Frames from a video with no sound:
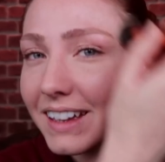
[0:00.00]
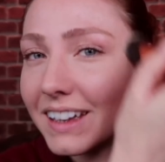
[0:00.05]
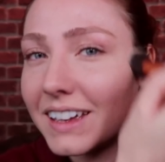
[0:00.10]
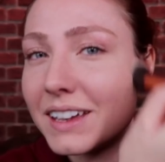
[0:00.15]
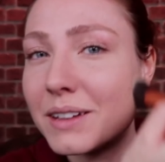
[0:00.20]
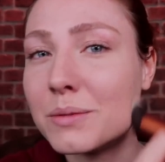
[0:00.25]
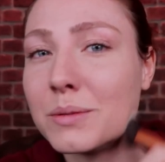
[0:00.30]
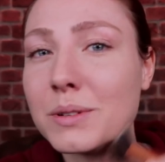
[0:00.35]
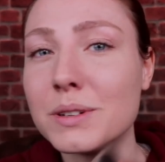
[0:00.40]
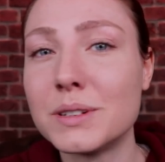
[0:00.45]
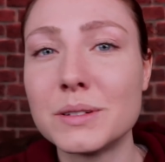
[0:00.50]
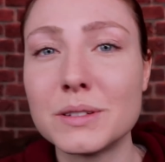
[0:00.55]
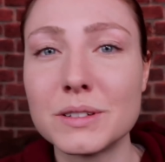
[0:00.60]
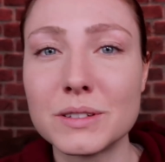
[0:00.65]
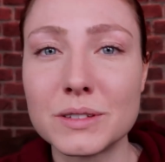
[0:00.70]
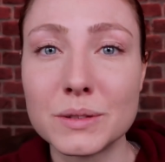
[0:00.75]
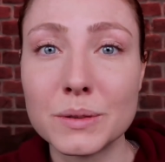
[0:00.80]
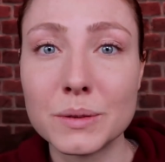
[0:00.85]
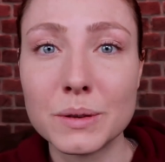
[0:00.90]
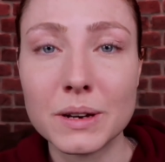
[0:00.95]
it would
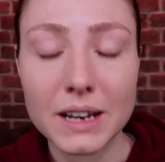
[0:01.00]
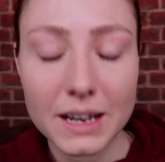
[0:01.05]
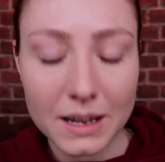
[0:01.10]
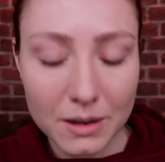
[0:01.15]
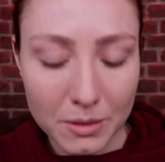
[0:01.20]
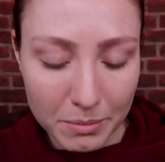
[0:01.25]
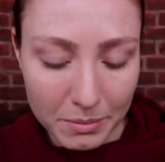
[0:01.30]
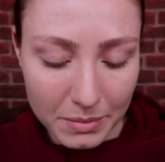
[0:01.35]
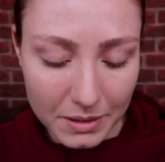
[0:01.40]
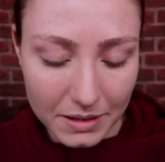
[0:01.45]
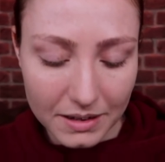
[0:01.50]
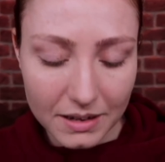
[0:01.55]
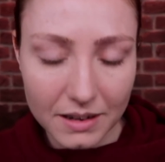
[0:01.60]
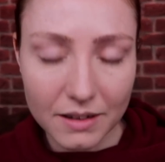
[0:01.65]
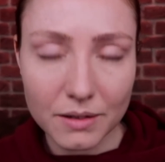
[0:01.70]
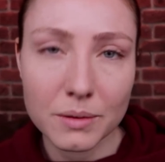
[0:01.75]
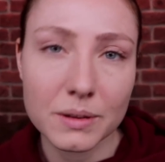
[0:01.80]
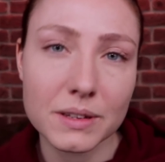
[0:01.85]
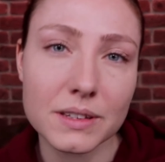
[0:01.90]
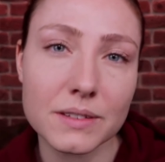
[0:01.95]
sort it out, but
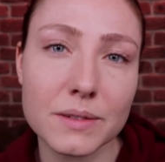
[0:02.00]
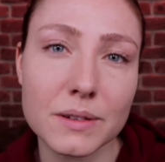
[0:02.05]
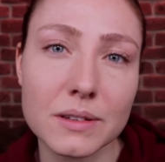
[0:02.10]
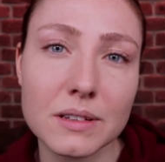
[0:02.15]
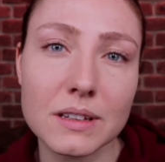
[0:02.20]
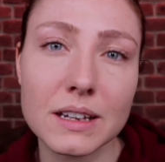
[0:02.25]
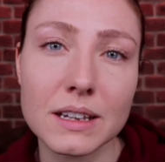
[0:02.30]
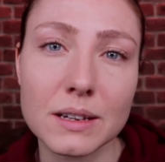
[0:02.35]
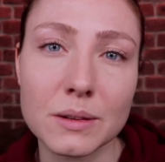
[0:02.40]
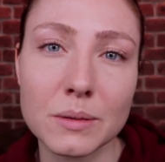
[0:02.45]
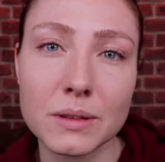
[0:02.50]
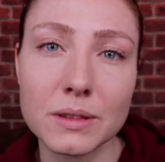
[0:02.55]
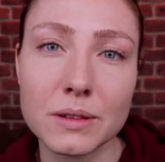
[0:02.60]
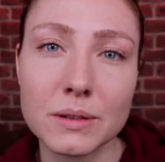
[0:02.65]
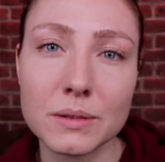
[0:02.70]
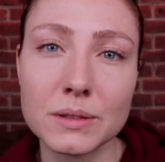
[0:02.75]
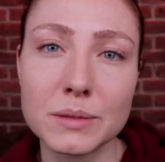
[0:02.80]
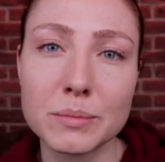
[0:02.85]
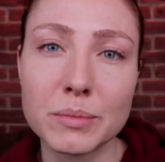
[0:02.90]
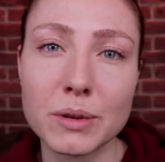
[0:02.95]
I always feel like with
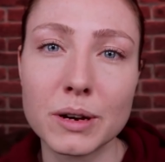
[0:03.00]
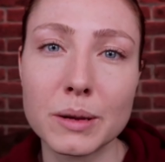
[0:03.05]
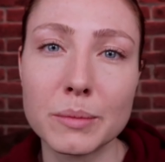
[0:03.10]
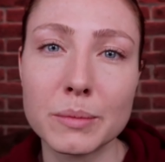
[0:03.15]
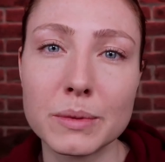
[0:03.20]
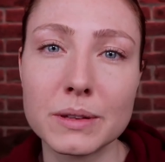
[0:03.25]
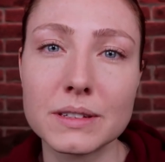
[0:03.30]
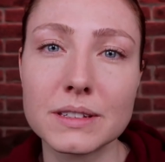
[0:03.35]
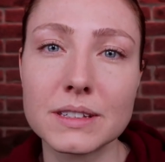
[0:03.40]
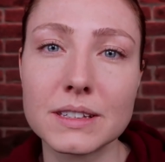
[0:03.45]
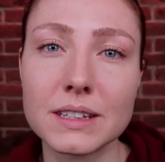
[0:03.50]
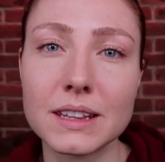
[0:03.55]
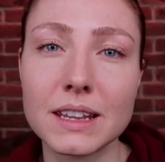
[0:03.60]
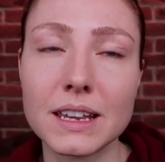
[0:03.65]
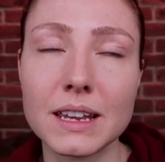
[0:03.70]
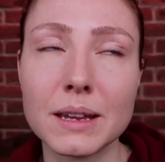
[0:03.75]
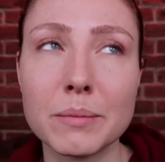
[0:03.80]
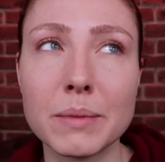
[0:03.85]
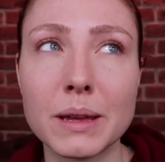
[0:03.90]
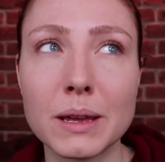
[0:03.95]
those primers
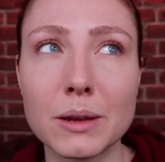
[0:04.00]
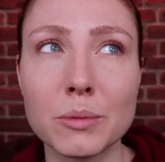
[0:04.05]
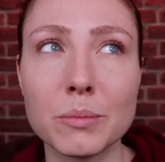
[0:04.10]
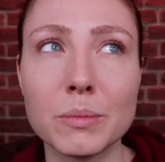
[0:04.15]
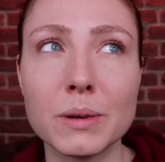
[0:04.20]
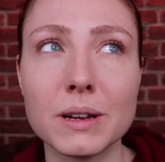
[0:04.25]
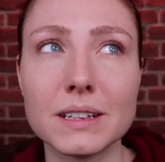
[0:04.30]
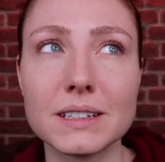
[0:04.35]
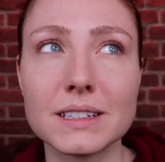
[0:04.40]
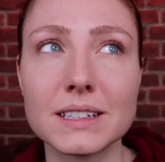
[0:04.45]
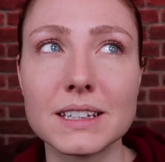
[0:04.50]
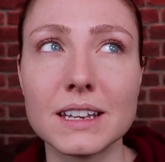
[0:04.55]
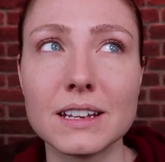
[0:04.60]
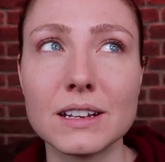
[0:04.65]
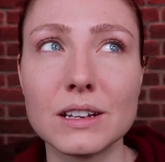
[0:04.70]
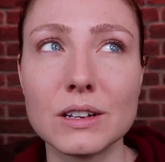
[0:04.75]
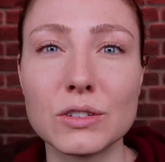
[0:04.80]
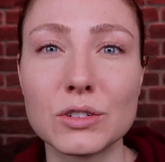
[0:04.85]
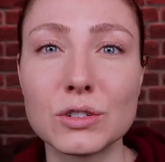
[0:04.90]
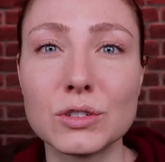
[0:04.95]
they make my
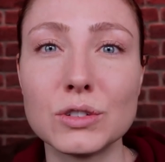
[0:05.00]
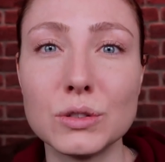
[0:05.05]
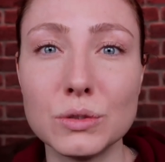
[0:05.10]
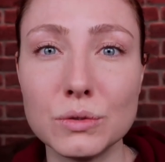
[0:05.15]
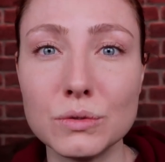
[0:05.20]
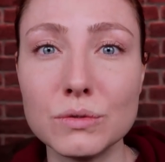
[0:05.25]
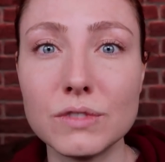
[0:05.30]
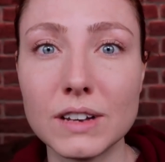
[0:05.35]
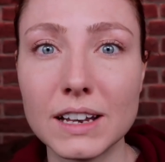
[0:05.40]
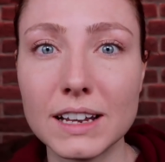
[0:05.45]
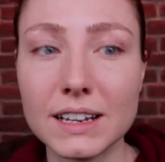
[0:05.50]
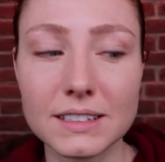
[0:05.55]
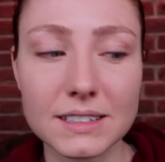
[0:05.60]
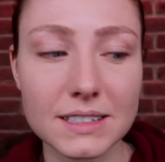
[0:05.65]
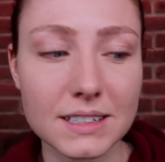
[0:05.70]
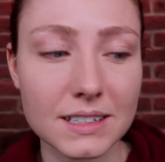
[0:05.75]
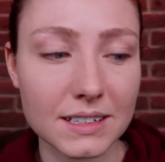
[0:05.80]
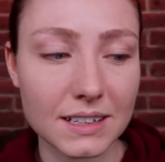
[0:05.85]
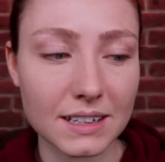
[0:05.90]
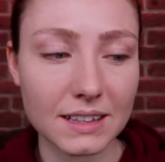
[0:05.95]
skin look too
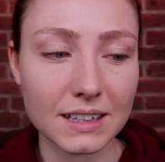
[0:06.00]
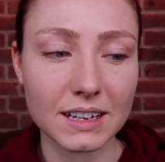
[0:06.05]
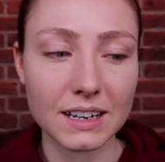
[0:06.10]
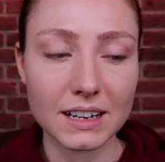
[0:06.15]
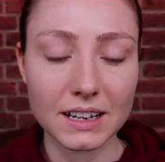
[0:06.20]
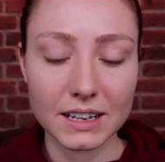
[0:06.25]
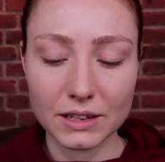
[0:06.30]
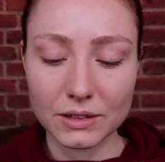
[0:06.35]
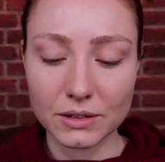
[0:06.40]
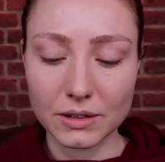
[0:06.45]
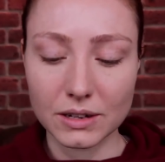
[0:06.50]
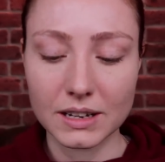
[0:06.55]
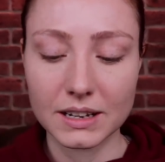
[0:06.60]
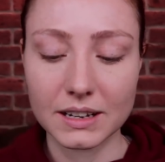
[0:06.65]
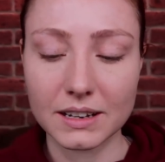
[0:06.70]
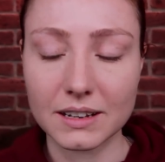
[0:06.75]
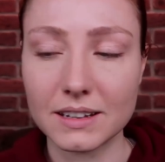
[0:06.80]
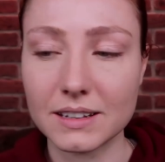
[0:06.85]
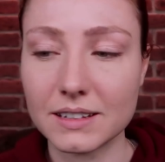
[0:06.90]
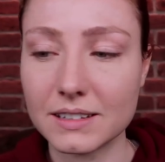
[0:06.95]
flat and then I look
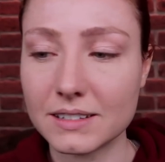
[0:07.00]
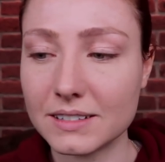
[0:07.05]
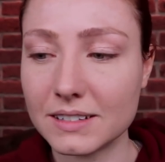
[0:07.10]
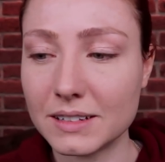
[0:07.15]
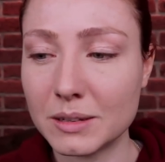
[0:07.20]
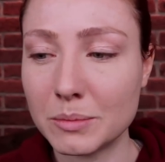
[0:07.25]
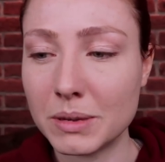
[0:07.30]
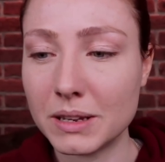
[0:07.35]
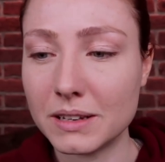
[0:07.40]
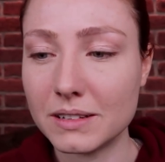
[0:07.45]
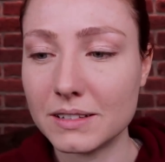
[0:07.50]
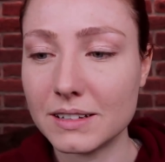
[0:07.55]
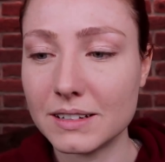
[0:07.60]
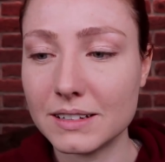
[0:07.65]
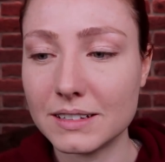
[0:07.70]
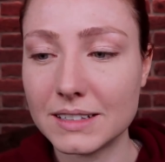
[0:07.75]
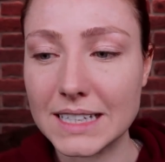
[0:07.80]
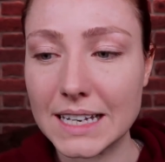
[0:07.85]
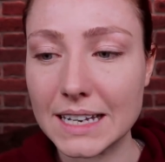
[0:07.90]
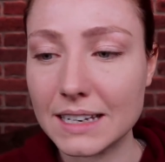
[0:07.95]
like a bit
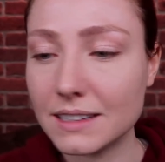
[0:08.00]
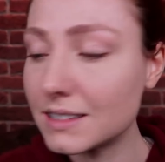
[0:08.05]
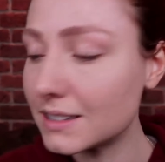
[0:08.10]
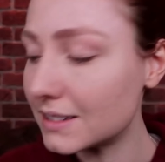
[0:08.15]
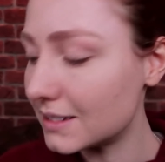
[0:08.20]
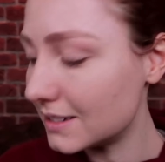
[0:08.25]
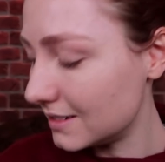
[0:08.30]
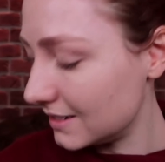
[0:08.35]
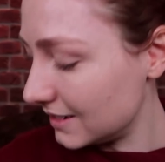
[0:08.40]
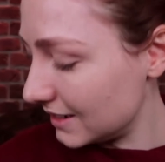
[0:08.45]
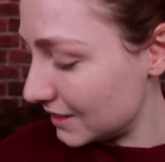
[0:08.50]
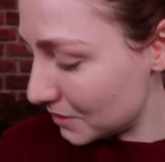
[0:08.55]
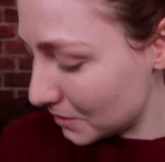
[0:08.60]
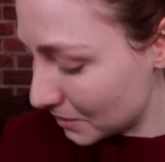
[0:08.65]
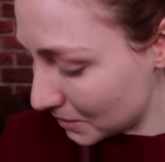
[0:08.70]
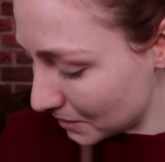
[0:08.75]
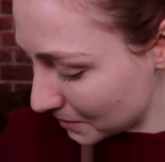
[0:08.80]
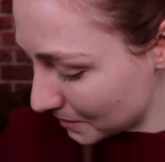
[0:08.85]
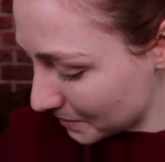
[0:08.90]
dead. I don't